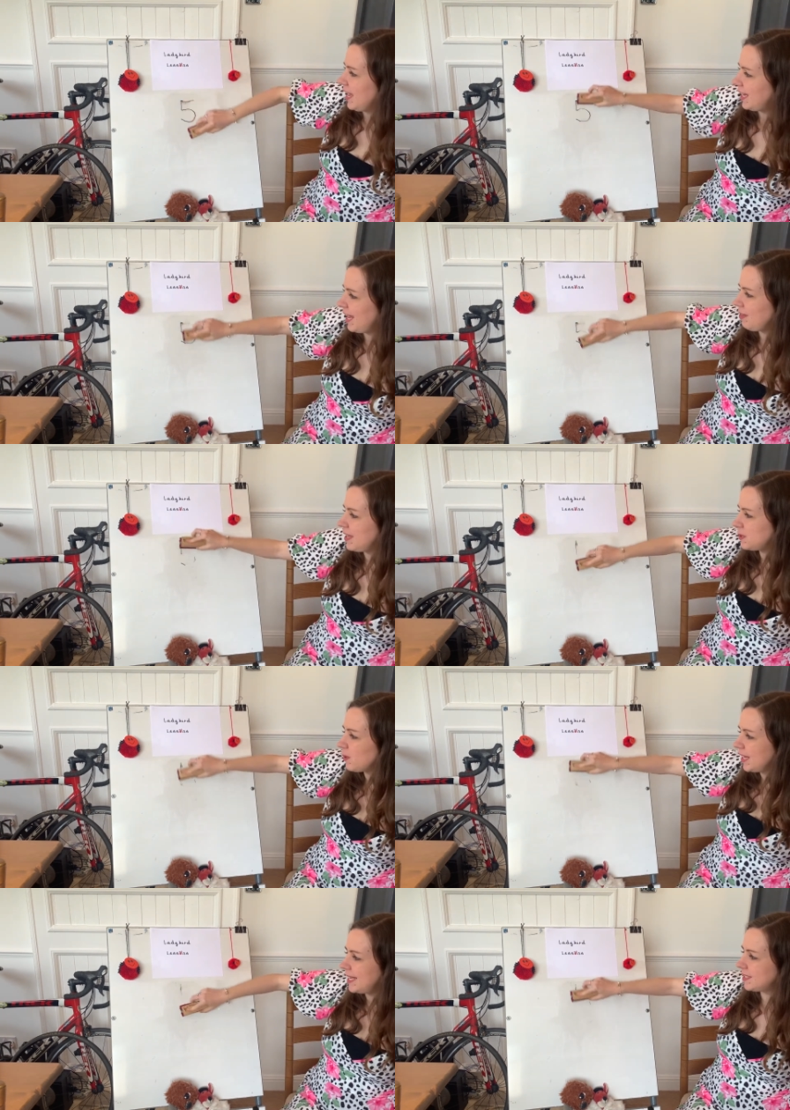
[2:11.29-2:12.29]
Now this
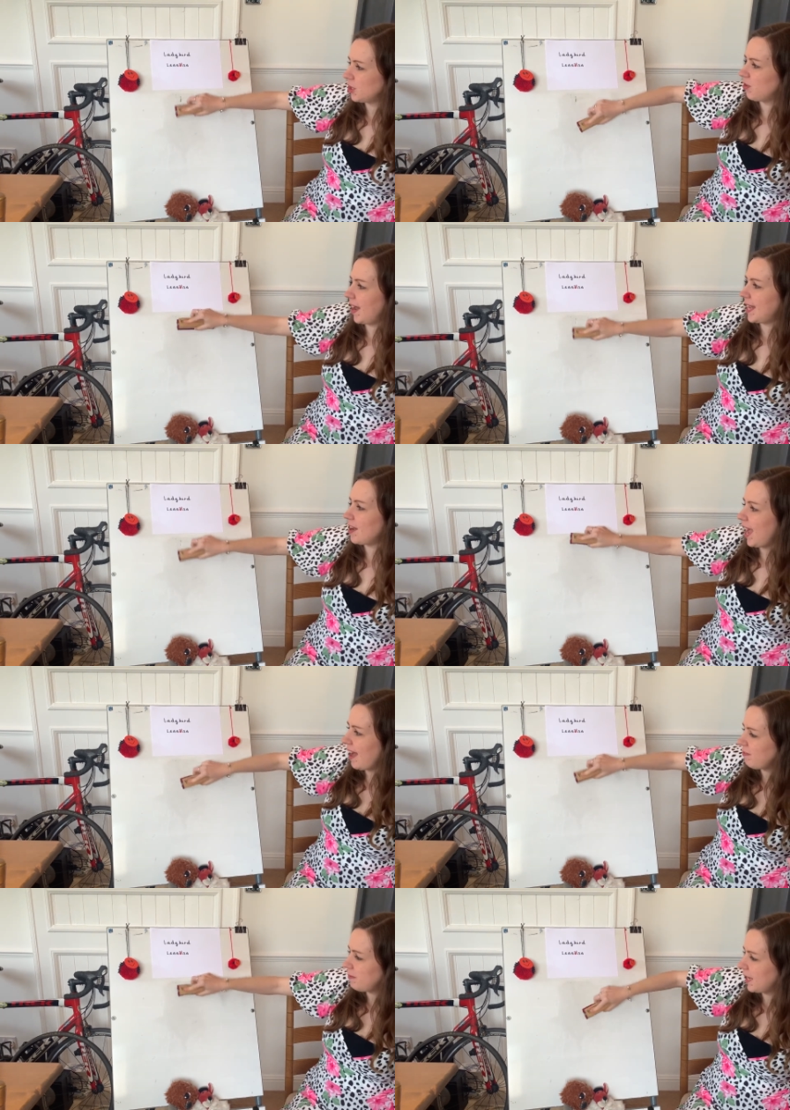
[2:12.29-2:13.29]
one isn't great and I
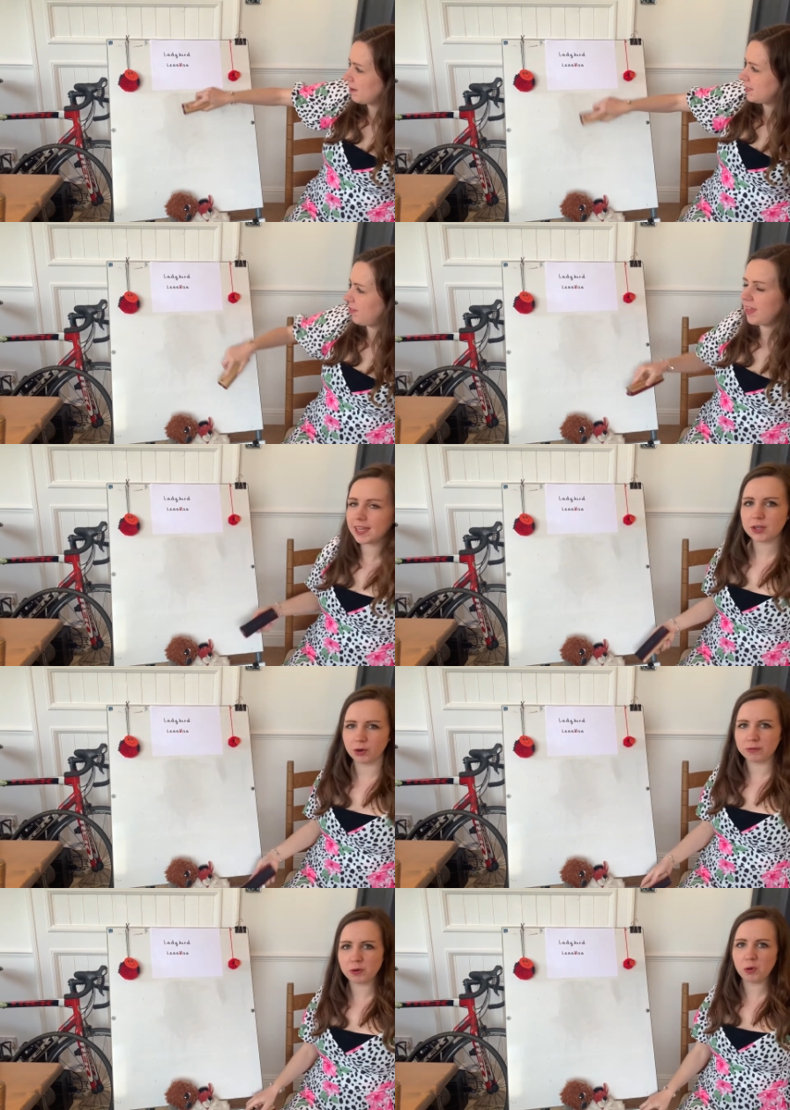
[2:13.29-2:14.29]
haven't been able to think
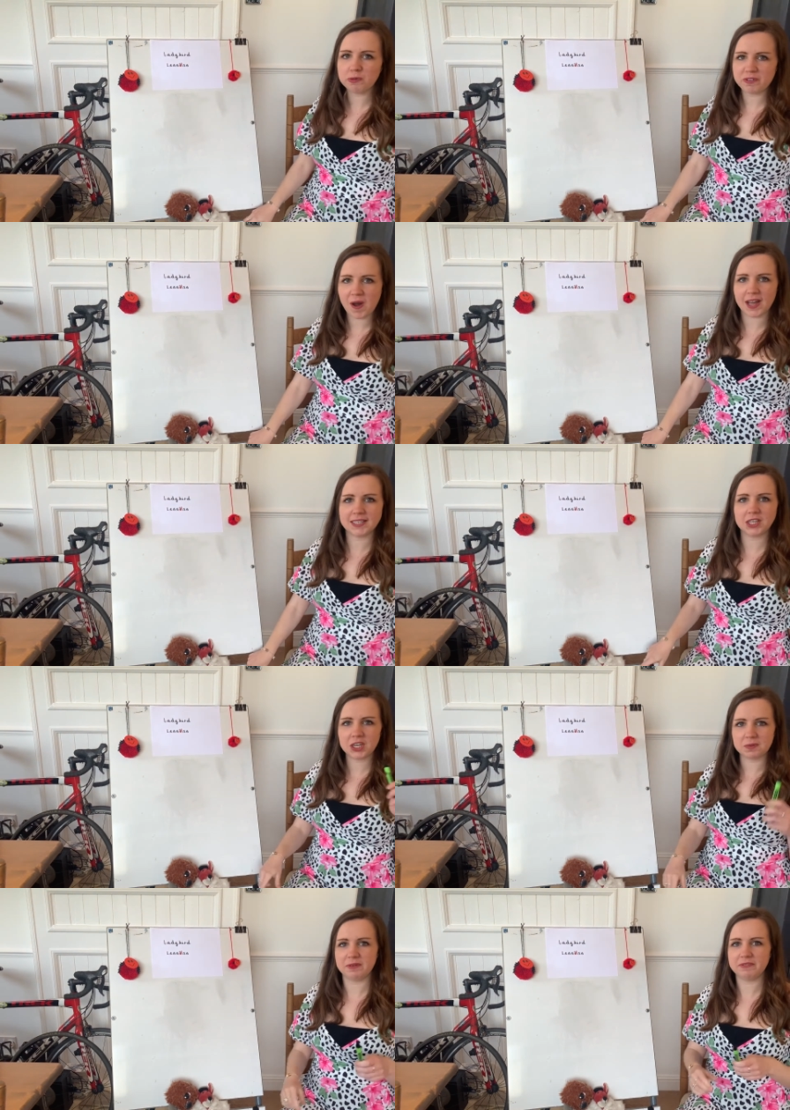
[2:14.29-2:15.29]
of or find a
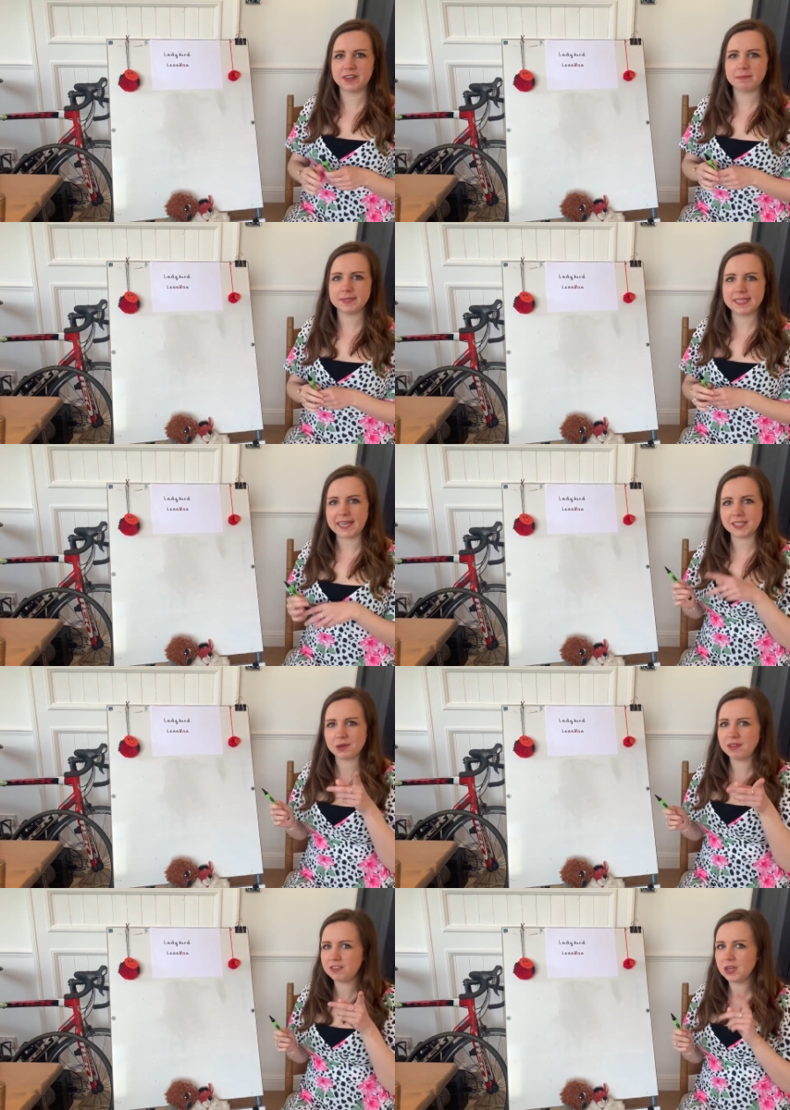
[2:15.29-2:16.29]
good one for number six. So
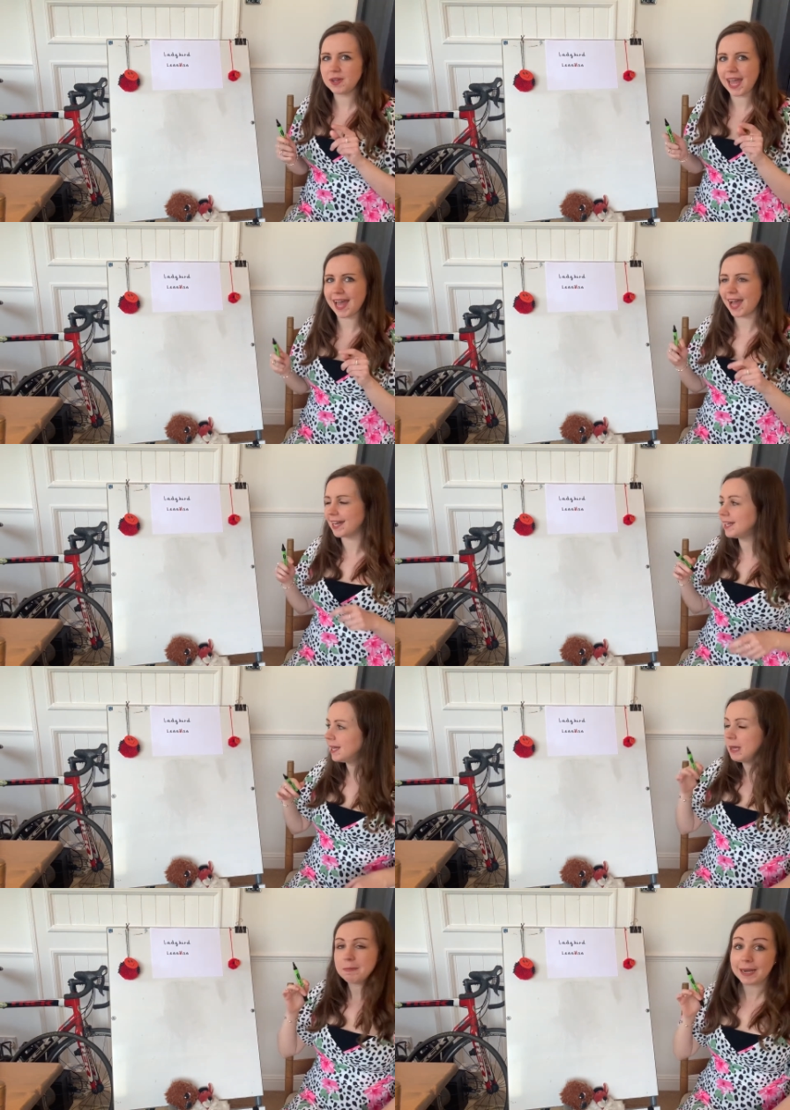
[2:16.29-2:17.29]
if you can,
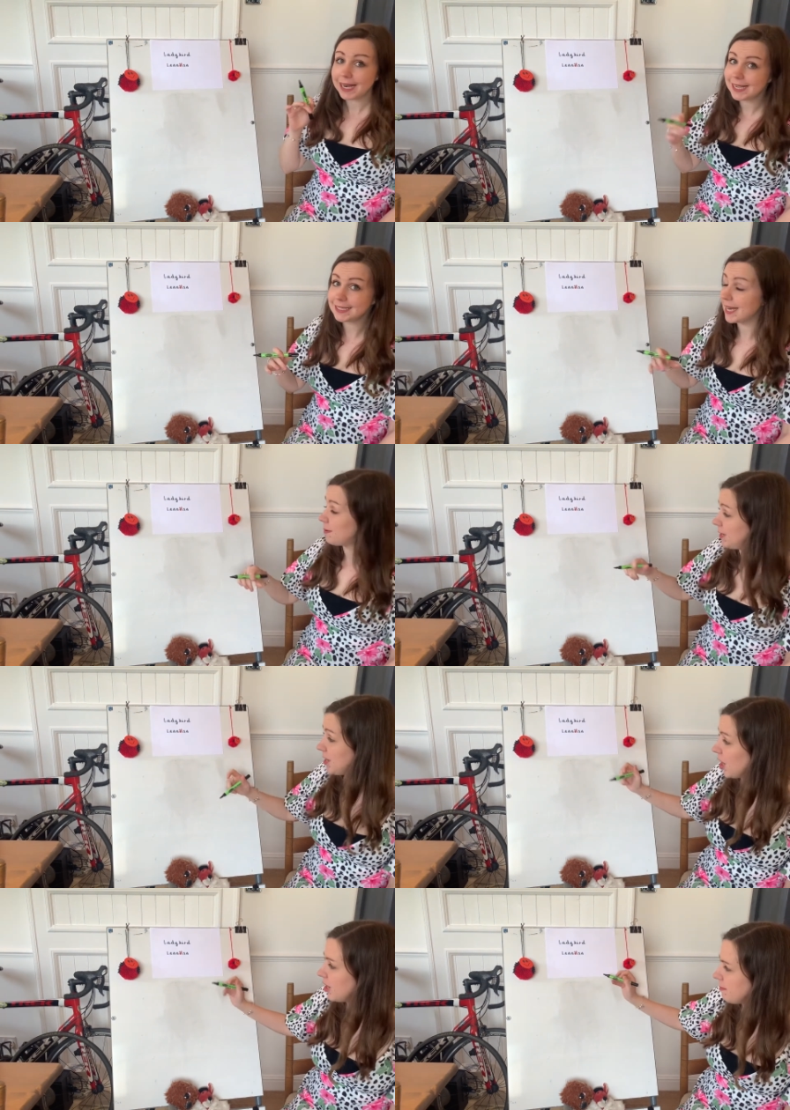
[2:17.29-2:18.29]
please let me
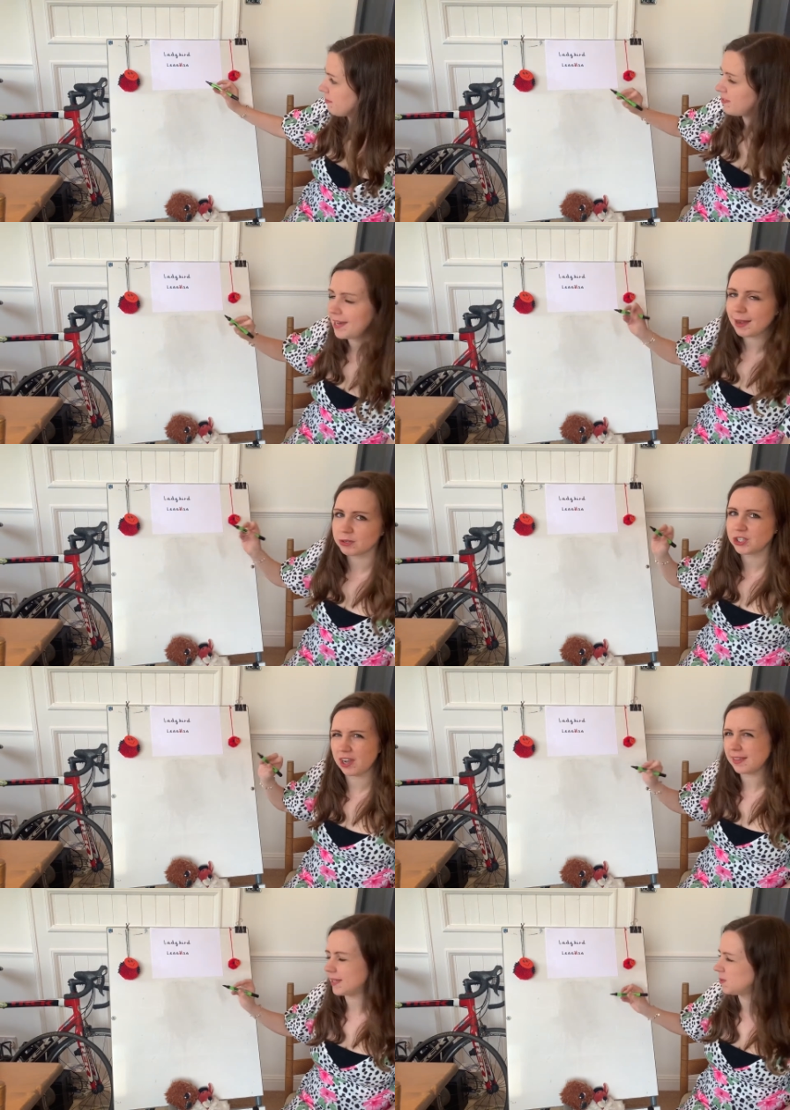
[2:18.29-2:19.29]
know. But for now, I'll show
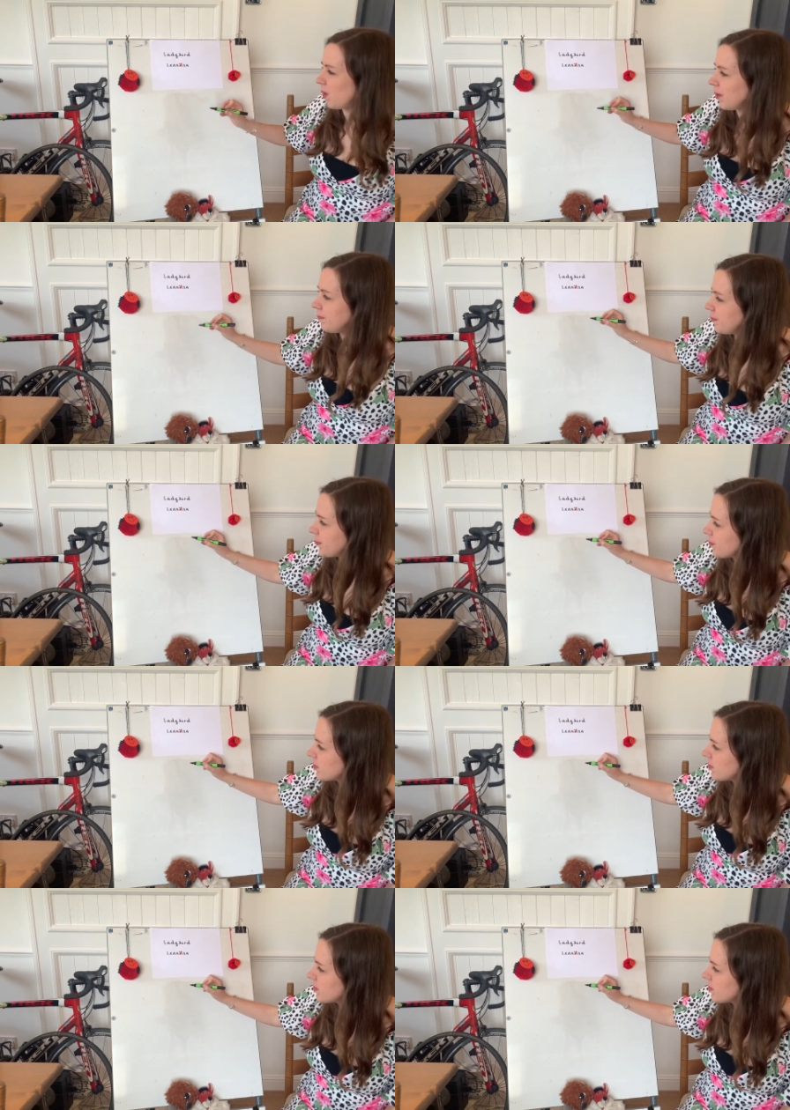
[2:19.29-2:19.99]
you this one.